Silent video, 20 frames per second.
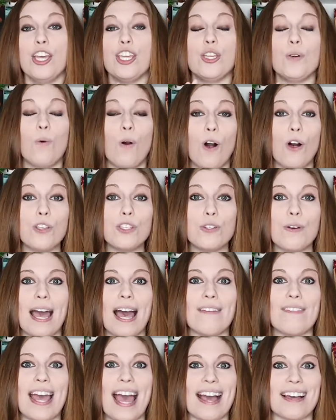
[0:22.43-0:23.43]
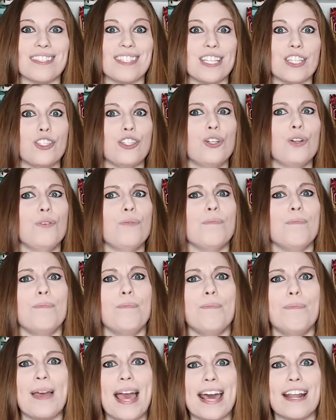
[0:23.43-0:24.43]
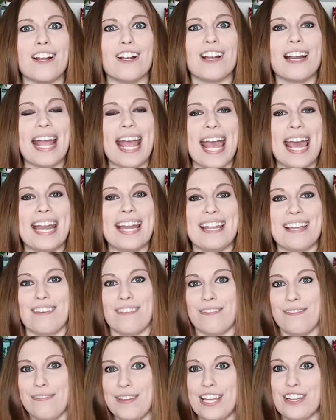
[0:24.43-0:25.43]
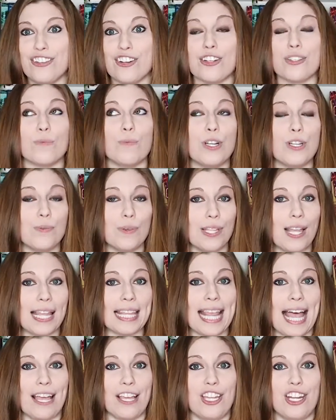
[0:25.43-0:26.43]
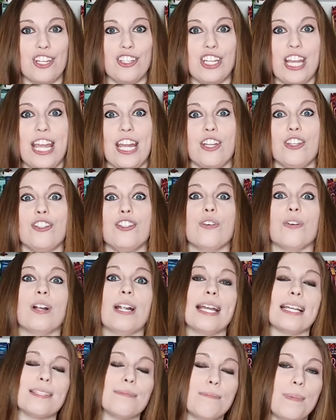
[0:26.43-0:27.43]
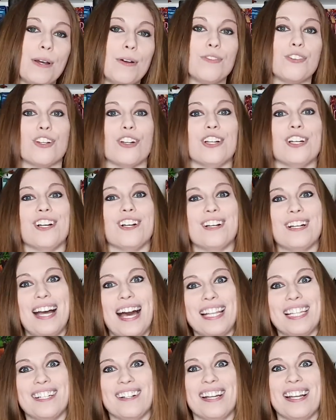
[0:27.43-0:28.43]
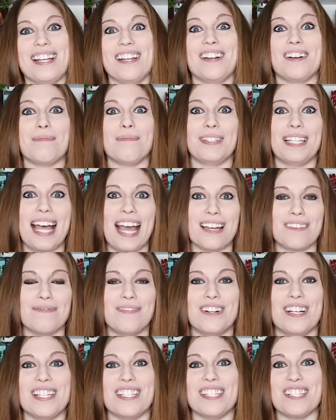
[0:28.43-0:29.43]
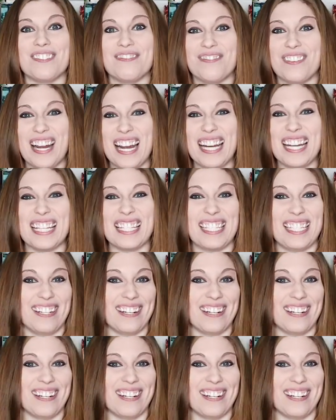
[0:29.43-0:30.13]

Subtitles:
You also have access to better editing features, which will allow you to change your exposure, your coloring, your black points, your brightness,